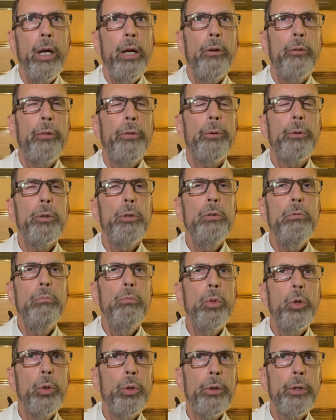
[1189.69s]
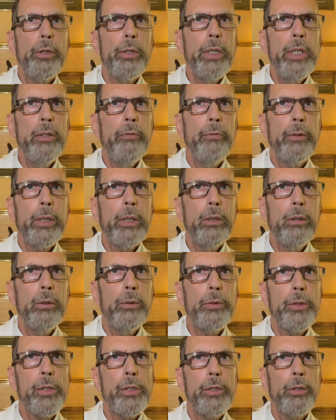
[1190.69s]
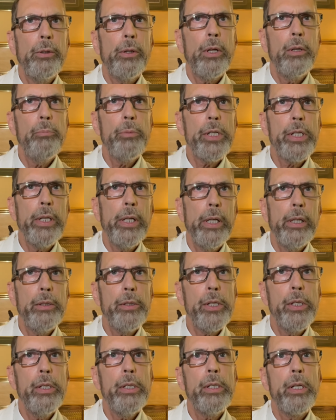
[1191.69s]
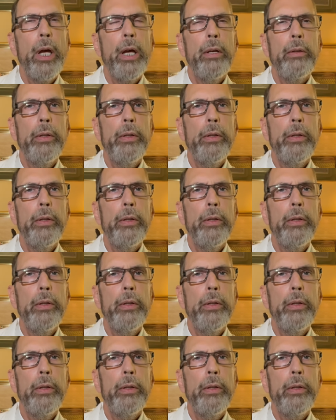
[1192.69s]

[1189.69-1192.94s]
through more difficult circumstances